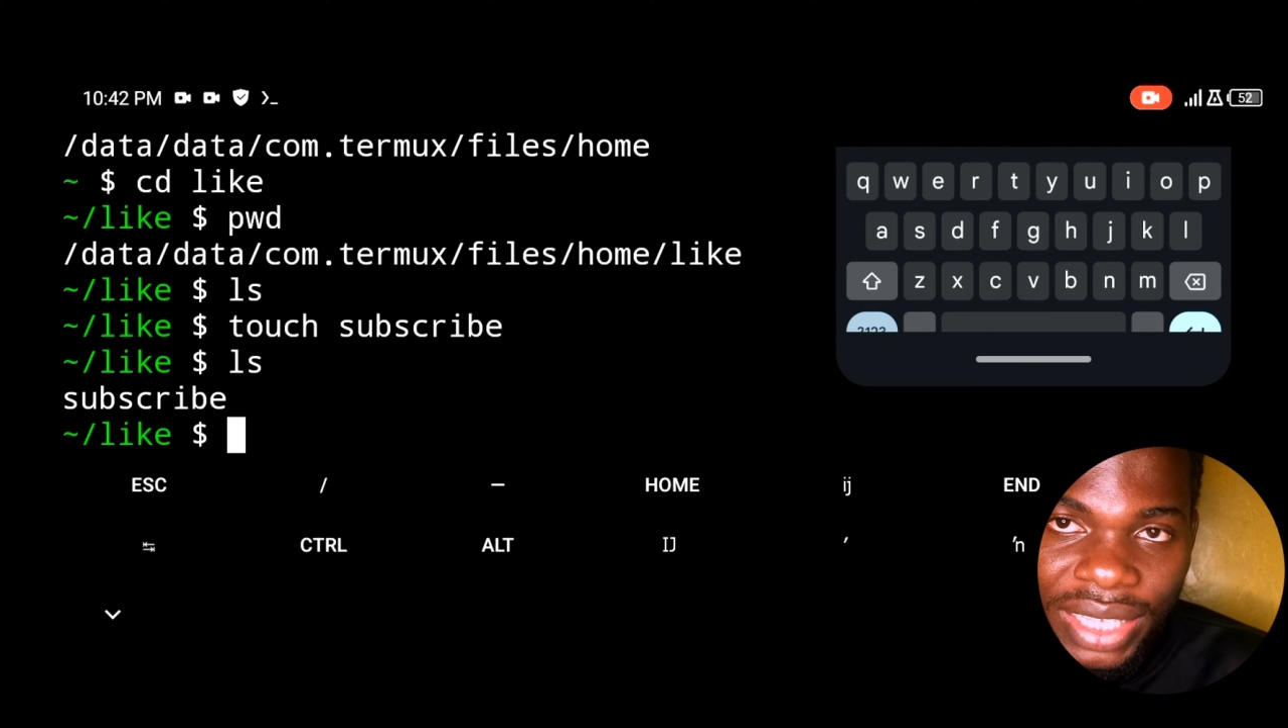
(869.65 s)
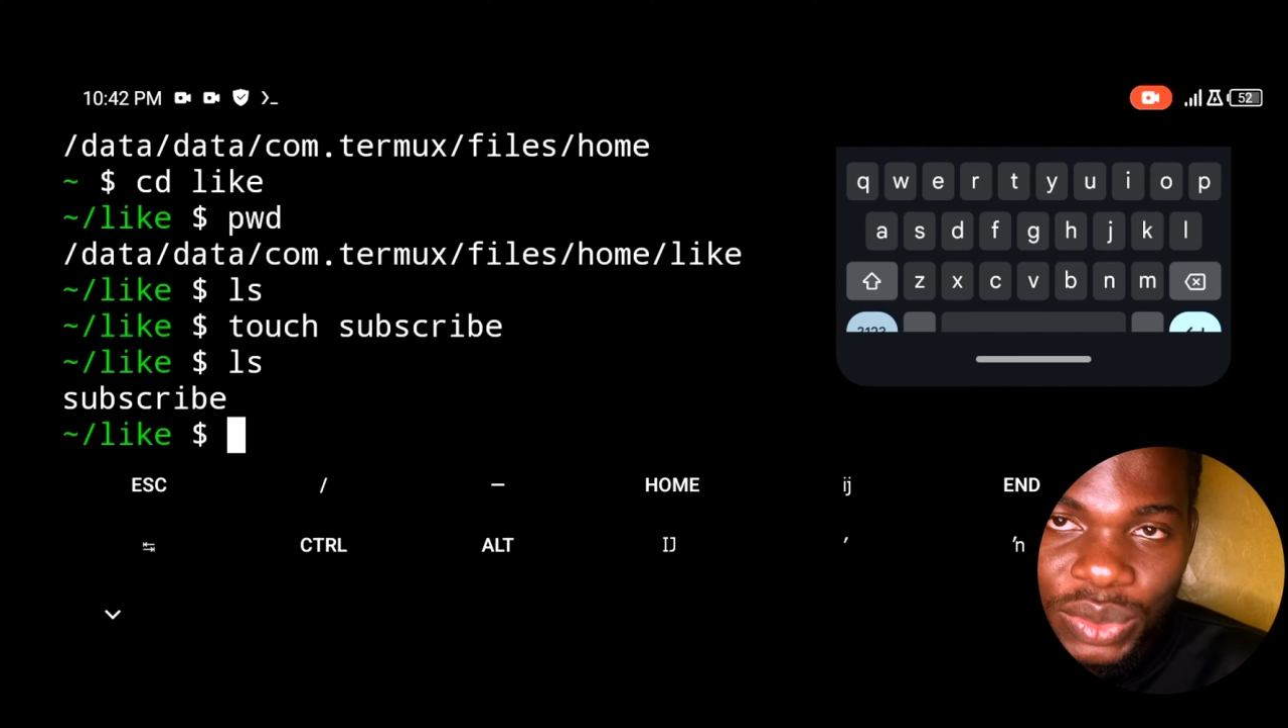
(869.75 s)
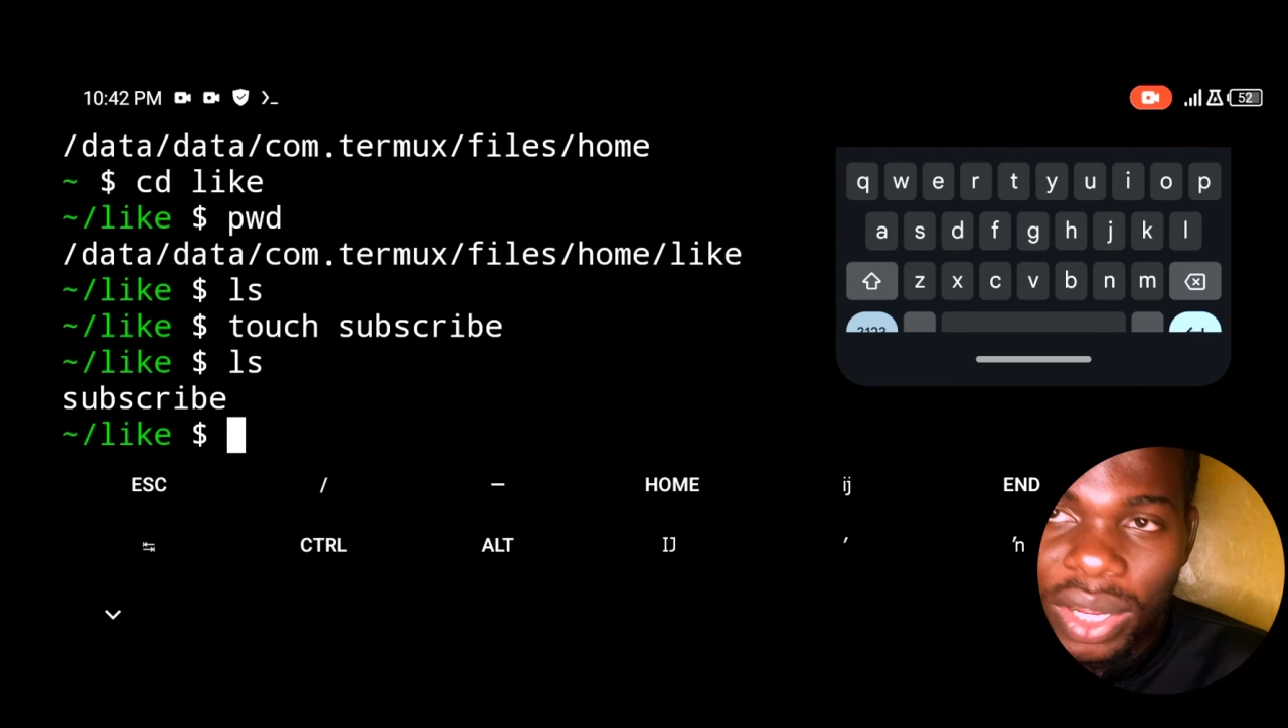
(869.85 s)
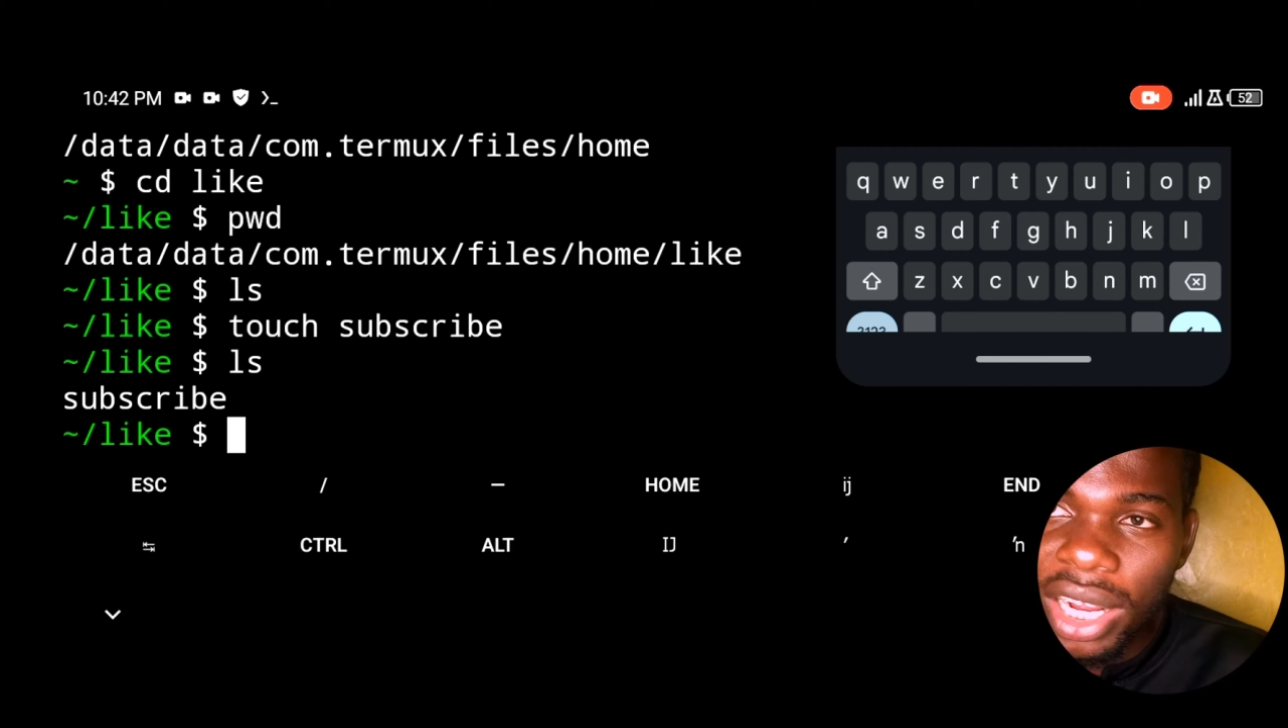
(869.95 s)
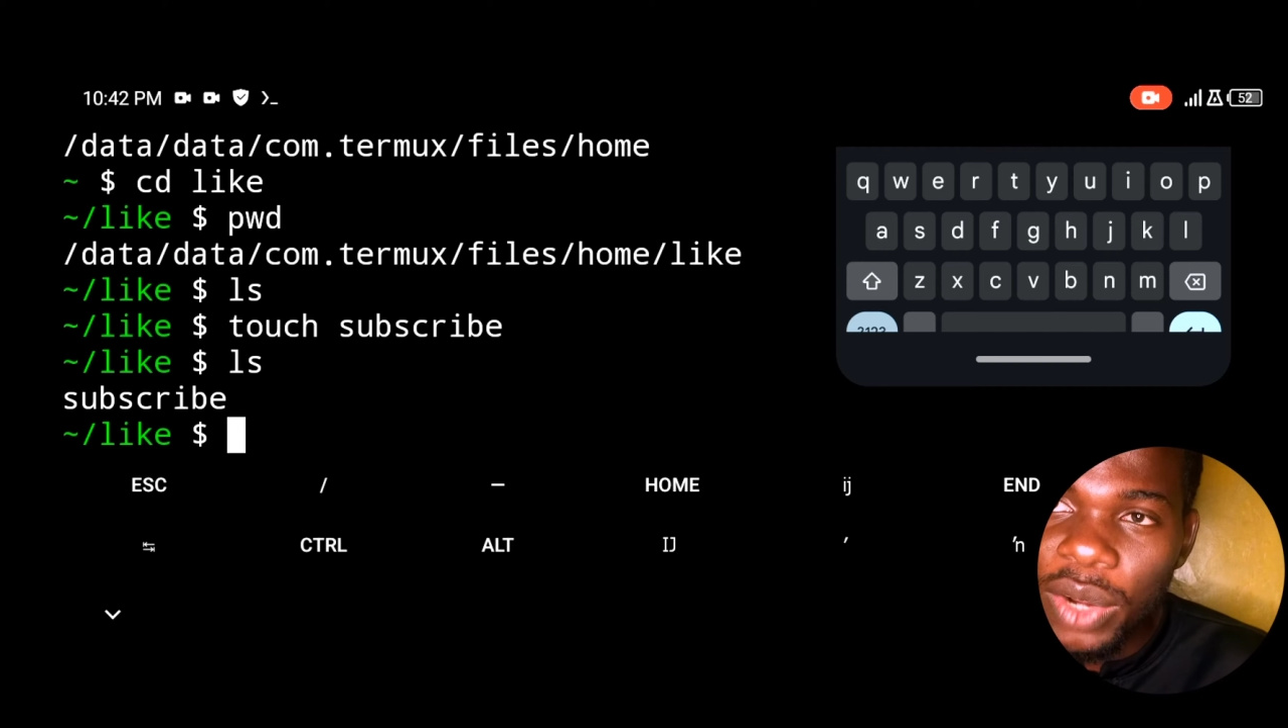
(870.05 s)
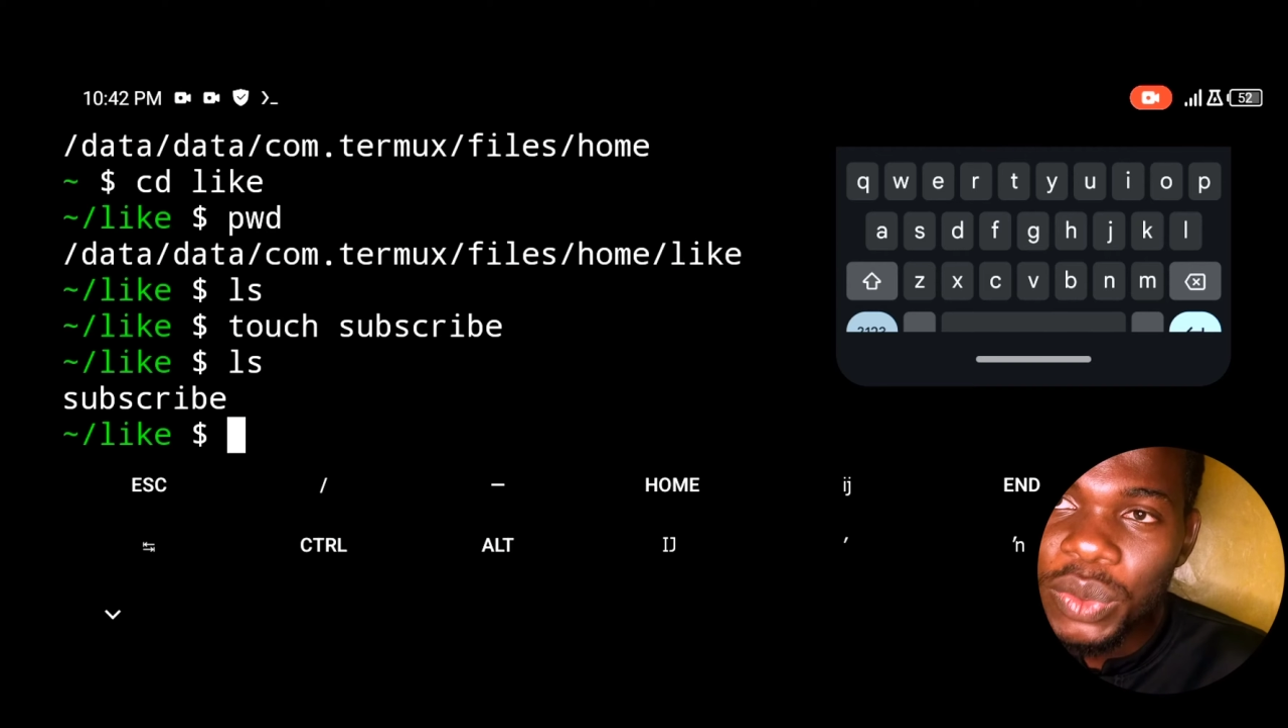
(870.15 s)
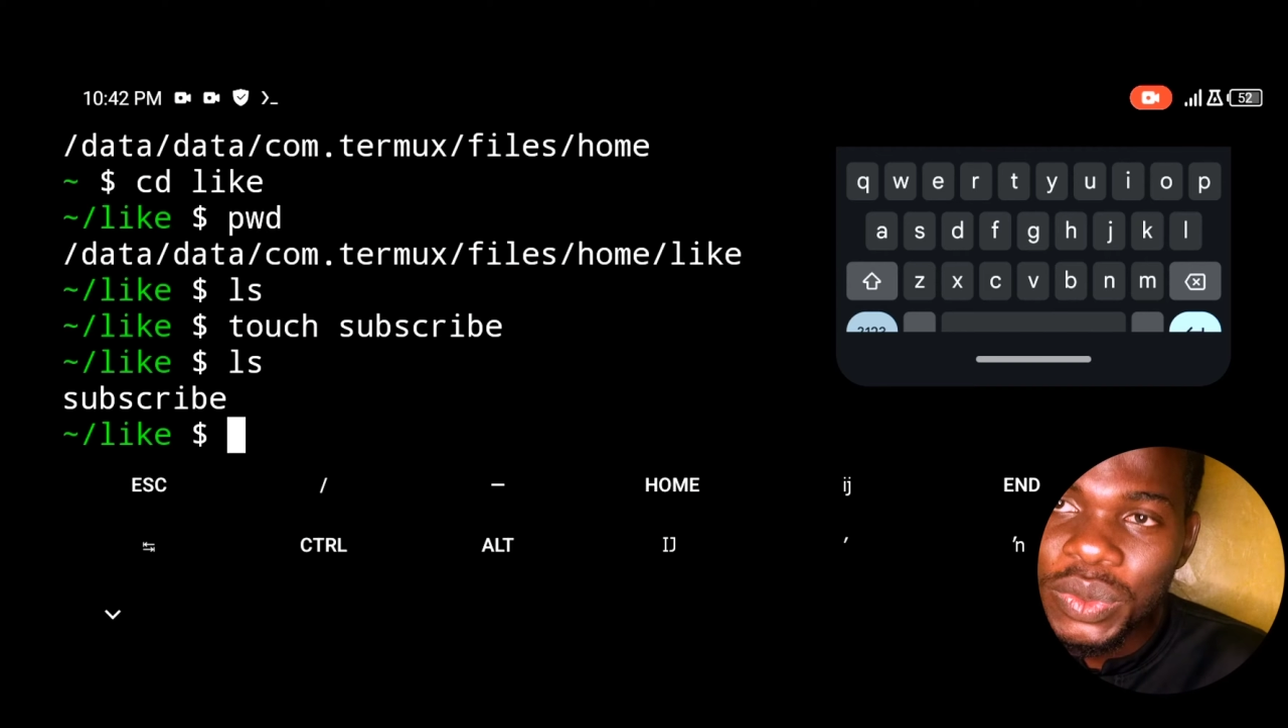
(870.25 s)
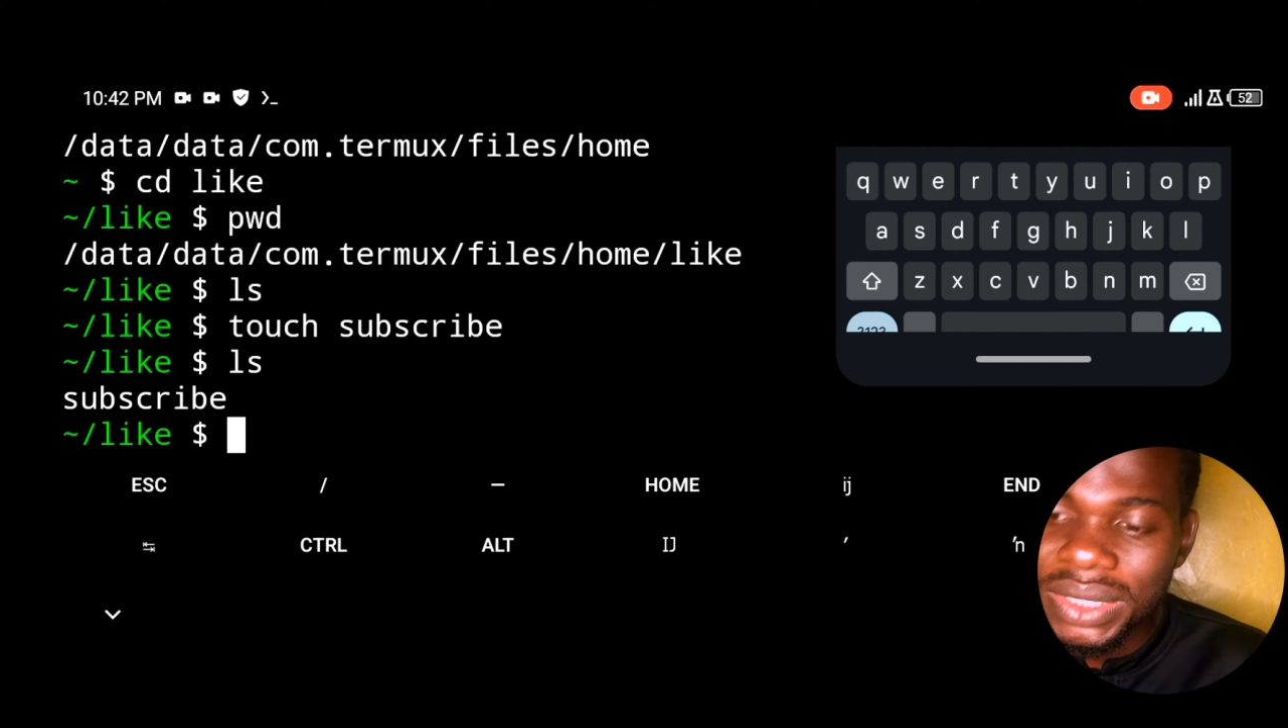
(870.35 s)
So how do